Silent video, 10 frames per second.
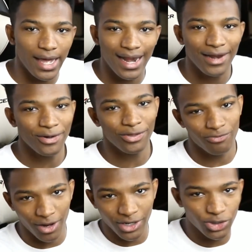and I know the
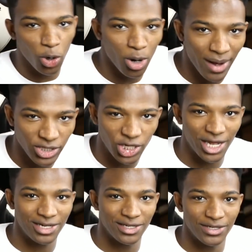running joke on my
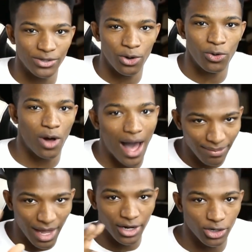channel is the whole
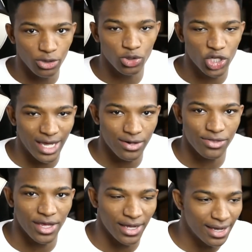I'm not a news channel
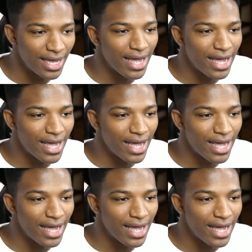thing,